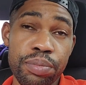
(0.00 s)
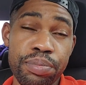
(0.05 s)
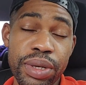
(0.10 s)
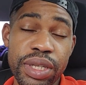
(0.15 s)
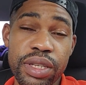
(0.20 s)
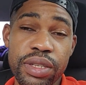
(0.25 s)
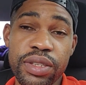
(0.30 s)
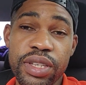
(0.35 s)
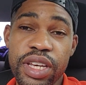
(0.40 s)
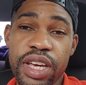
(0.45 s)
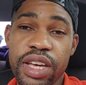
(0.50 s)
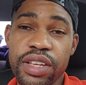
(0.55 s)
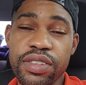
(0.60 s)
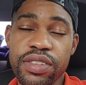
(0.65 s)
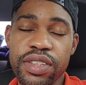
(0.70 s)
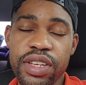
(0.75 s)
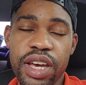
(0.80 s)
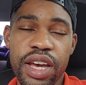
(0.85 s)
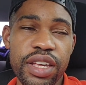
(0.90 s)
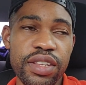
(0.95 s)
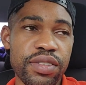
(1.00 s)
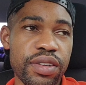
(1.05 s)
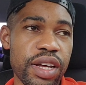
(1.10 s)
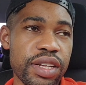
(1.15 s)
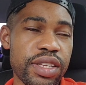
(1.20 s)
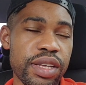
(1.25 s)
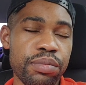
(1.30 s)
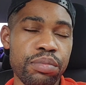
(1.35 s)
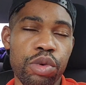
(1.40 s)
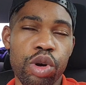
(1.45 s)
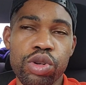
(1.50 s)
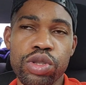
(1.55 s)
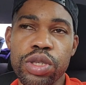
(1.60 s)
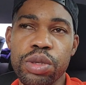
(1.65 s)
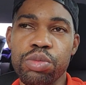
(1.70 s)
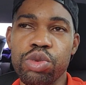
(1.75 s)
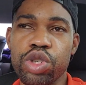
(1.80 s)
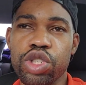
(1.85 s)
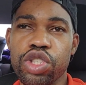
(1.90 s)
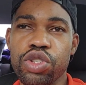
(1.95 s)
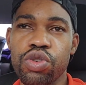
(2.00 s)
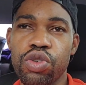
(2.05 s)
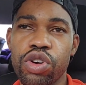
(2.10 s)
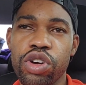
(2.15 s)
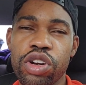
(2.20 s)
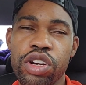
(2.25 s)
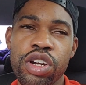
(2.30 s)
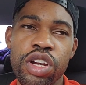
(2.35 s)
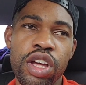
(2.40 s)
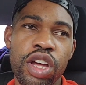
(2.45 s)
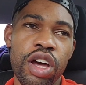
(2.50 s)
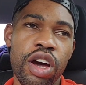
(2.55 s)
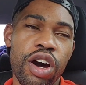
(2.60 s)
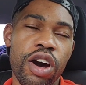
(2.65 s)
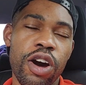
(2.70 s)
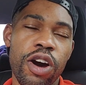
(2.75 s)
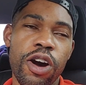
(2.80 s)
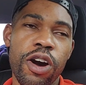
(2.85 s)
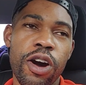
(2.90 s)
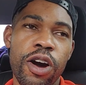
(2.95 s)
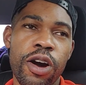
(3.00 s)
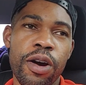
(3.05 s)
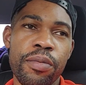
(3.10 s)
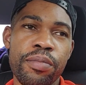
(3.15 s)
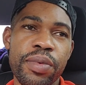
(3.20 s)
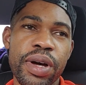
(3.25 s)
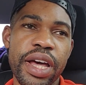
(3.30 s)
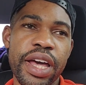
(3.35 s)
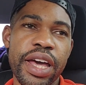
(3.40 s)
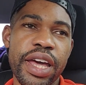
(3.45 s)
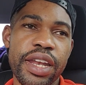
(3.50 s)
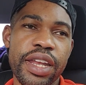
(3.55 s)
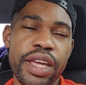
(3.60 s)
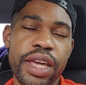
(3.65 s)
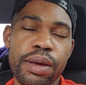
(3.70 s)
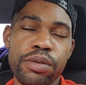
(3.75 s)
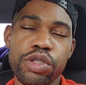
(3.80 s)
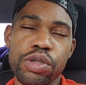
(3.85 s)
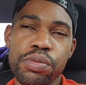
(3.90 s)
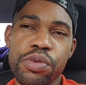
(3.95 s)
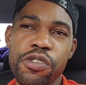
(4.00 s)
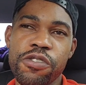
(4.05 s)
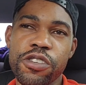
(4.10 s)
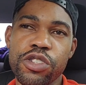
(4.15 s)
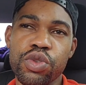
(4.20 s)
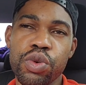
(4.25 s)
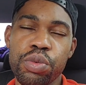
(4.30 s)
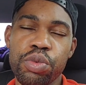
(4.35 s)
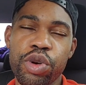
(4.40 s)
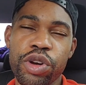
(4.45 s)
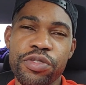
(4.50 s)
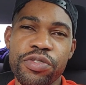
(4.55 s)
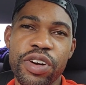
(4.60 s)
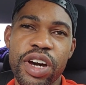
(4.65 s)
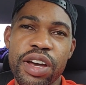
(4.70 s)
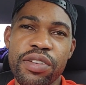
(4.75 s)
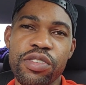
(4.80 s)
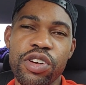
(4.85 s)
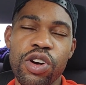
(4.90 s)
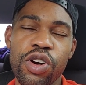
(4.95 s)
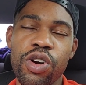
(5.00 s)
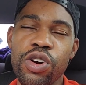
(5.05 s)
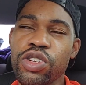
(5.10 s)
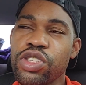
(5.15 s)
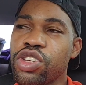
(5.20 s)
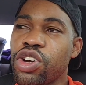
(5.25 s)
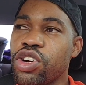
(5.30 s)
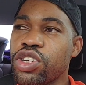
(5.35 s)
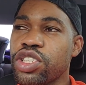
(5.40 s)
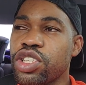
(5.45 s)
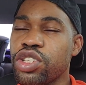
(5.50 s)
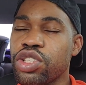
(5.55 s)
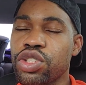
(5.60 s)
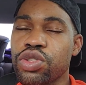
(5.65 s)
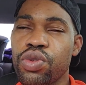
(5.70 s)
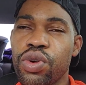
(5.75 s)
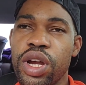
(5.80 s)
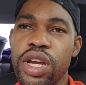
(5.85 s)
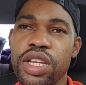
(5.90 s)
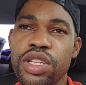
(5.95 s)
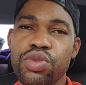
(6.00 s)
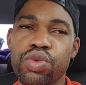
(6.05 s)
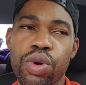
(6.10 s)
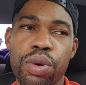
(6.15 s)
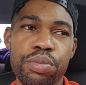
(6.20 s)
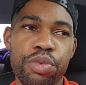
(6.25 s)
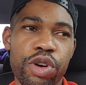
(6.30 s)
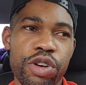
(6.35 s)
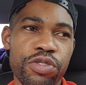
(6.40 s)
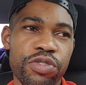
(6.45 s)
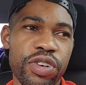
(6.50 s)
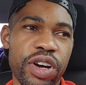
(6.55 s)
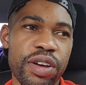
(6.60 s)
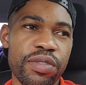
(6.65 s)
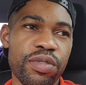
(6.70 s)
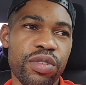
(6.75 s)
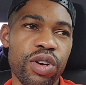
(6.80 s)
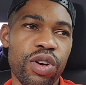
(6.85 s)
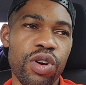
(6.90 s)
Beat the TSCS. I think both teams will score. And the game should be over 2.5 goals. Arsenal will score at least 1.5